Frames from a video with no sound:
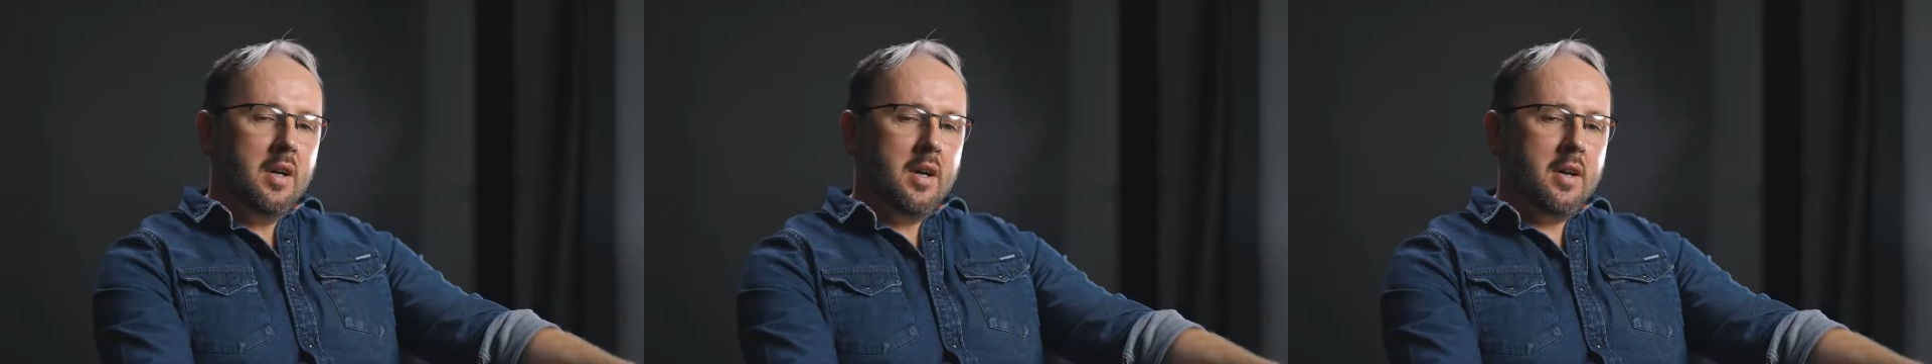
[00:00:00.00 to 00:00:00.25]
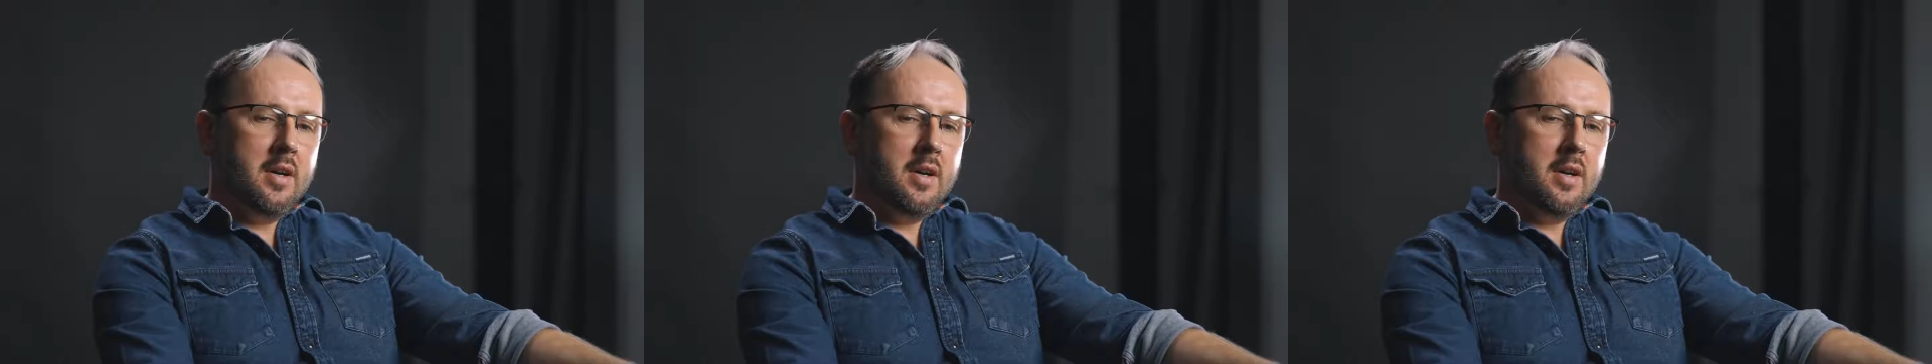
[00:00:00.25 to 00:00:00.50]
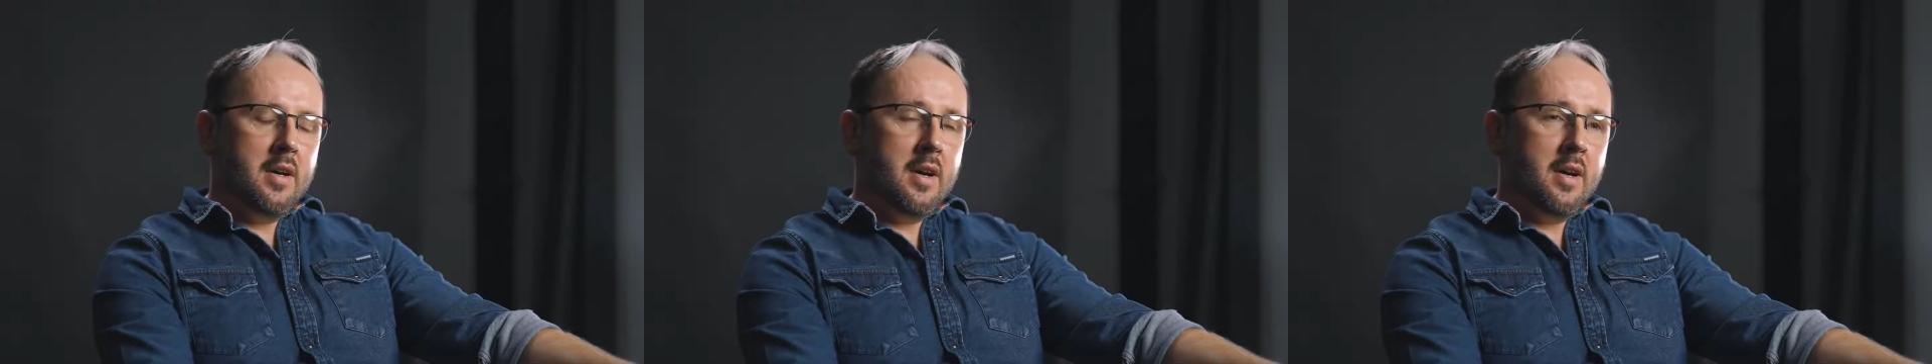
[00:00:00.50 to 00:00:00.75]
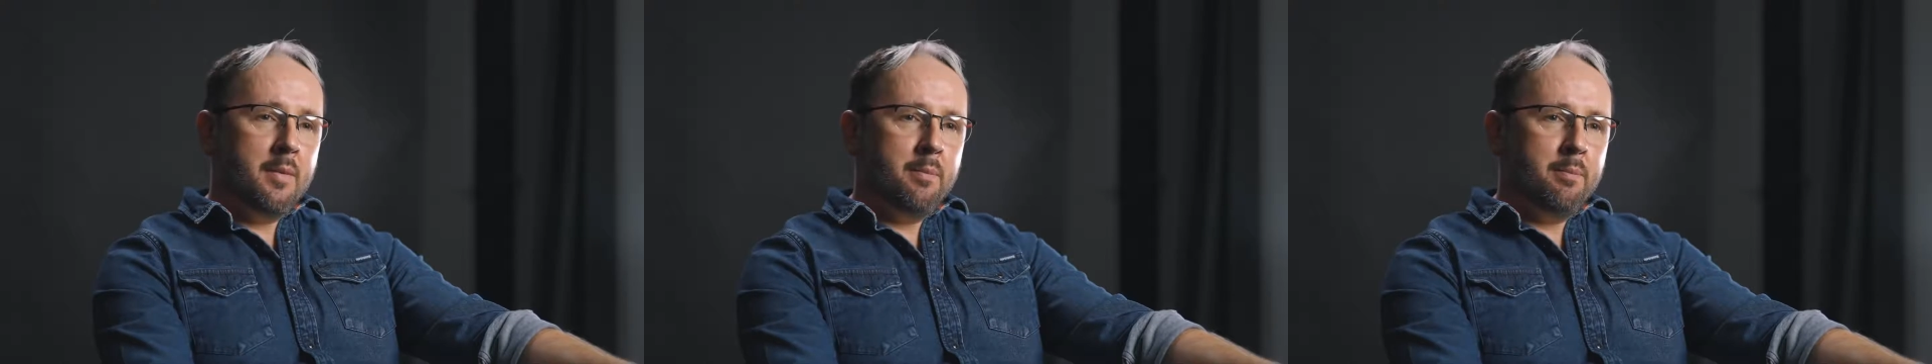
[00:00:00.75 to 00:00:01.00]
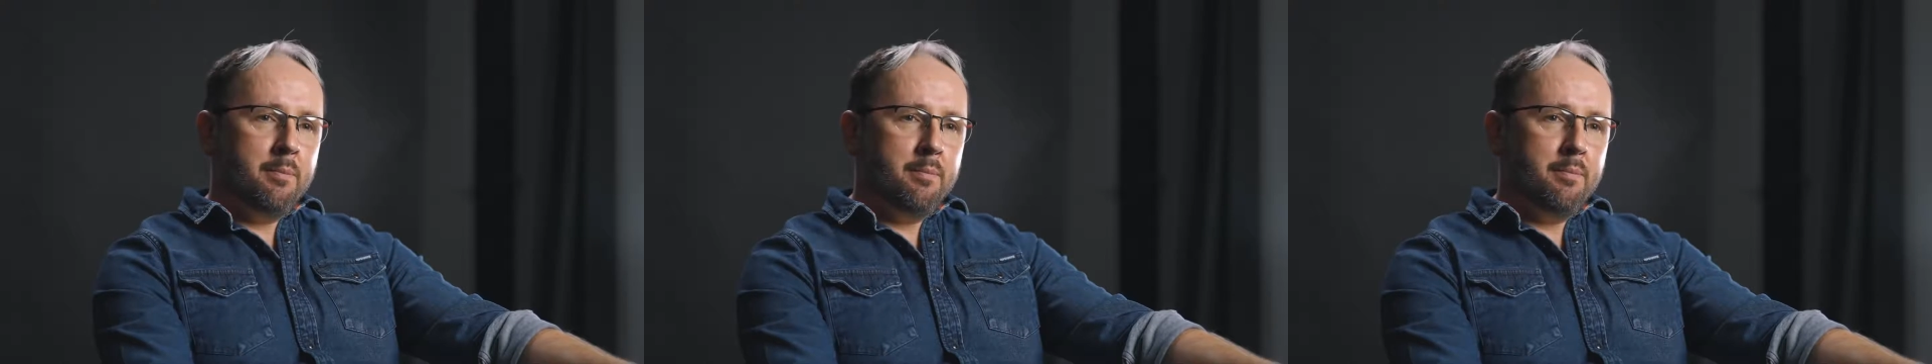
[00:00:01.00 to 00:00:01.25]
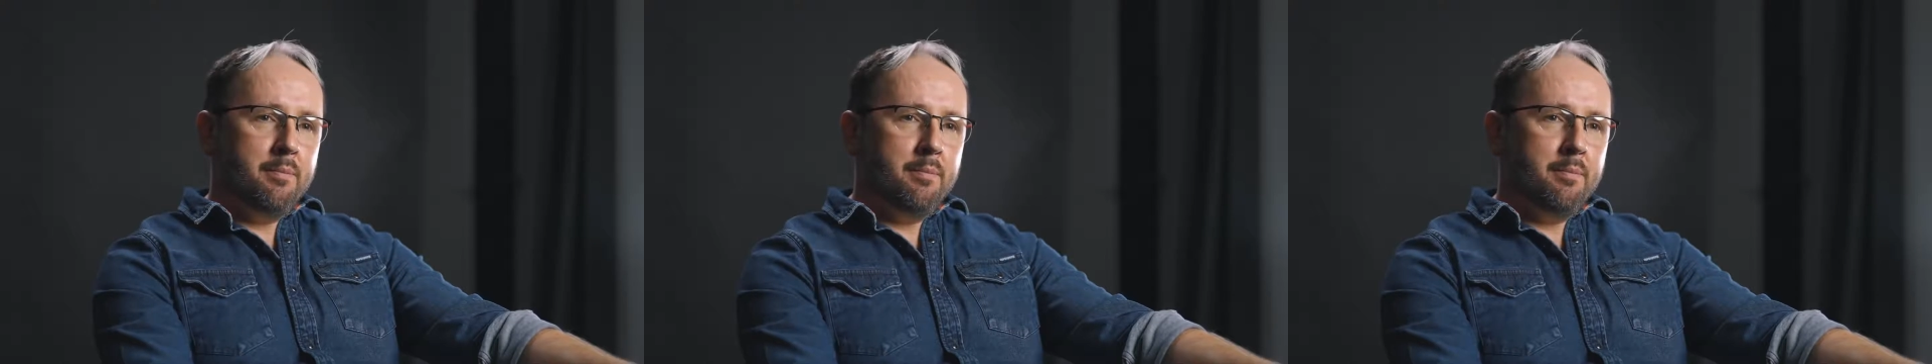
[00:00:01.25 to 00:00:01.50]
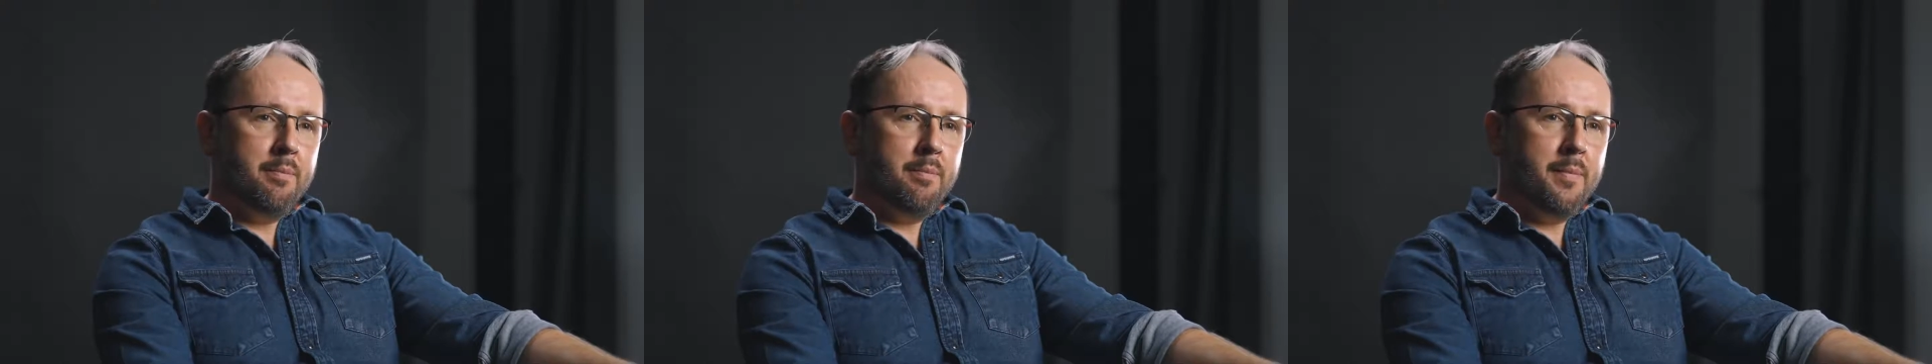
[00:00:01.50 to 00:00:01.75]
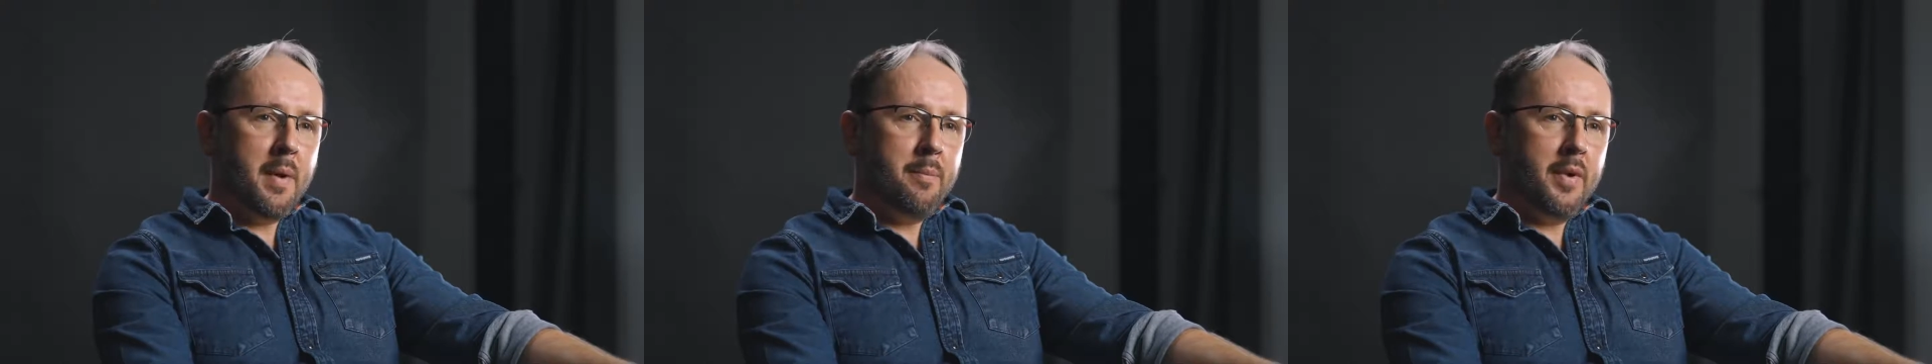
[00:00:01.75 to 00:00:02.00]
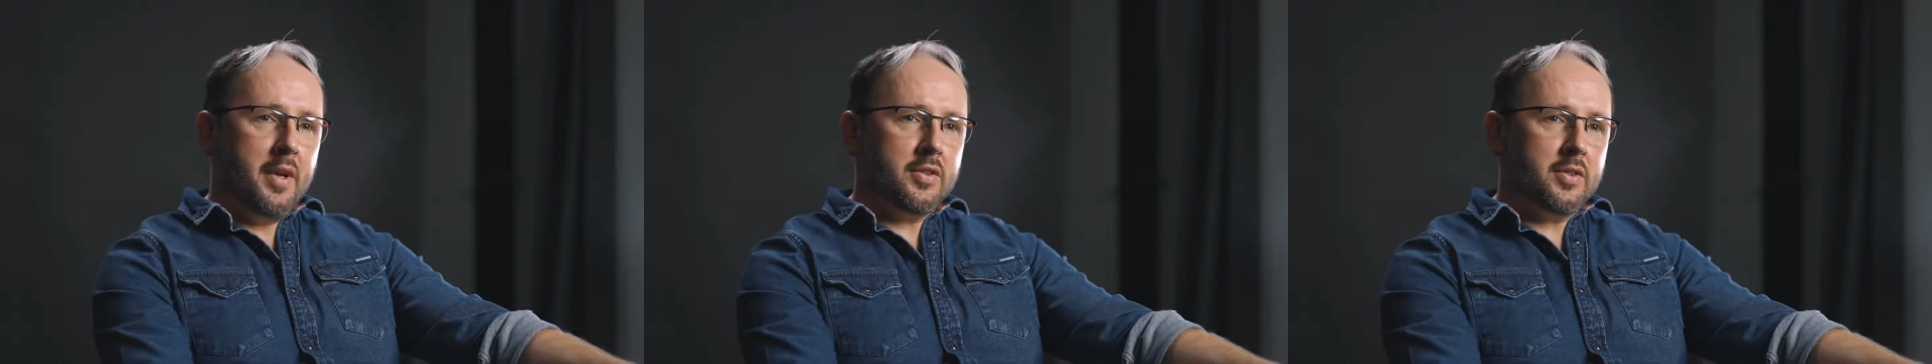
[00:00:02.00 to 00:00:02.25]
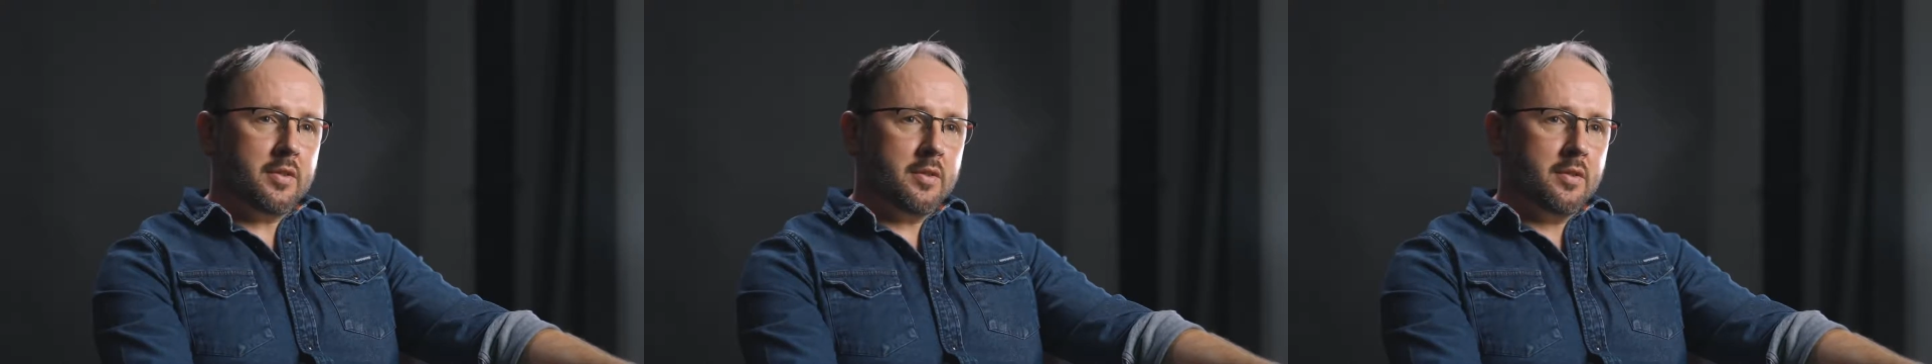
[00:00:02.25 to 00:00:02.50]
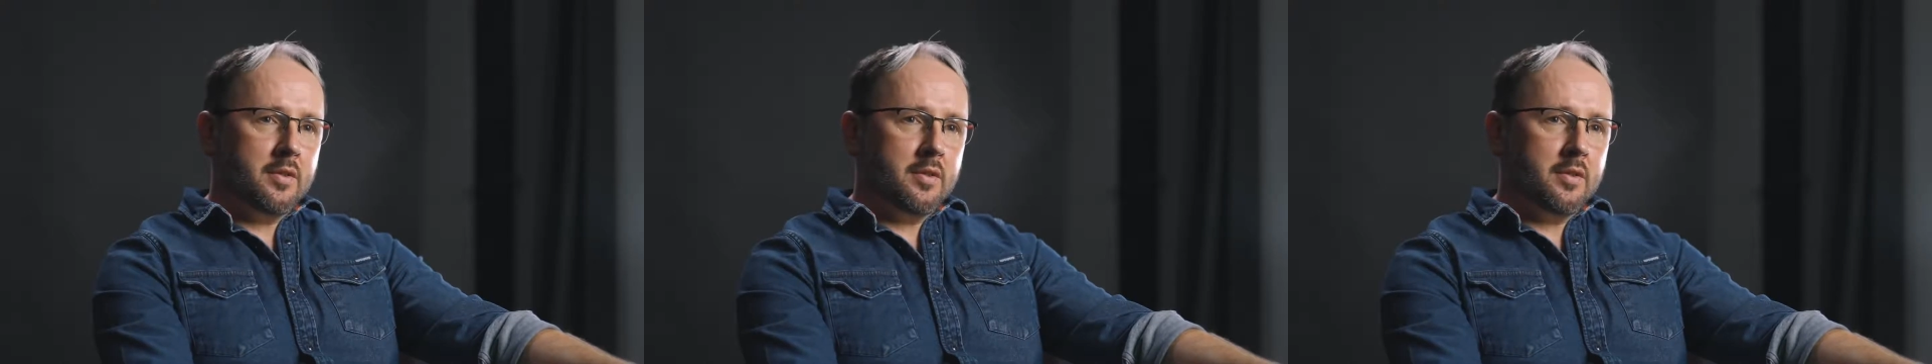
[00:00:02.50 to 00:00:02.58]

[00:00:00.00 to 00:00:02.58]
I'm Ben Pearson.